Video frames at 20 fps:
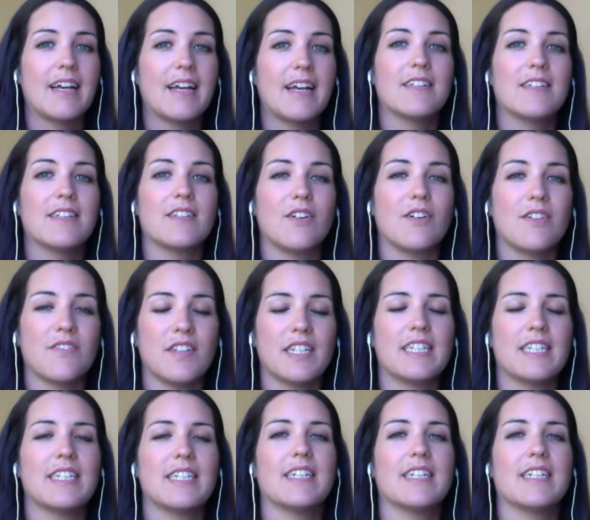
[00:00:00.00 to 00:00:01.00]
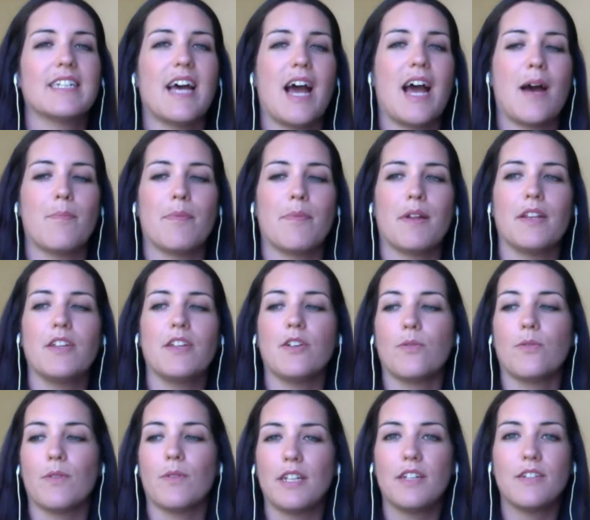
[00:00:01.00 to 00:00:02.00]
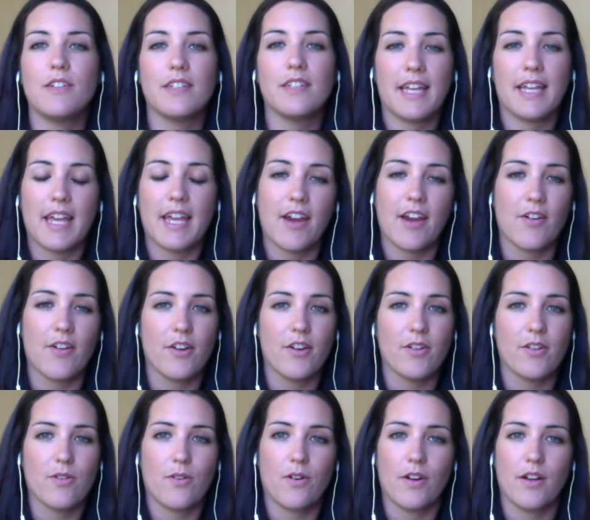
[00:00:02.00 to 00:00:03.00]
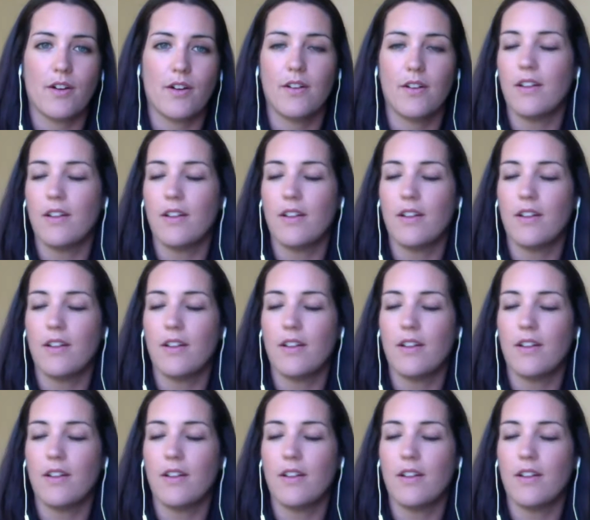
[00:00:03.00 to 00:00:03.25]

So if this does happen, you'll want to use a carrier oil,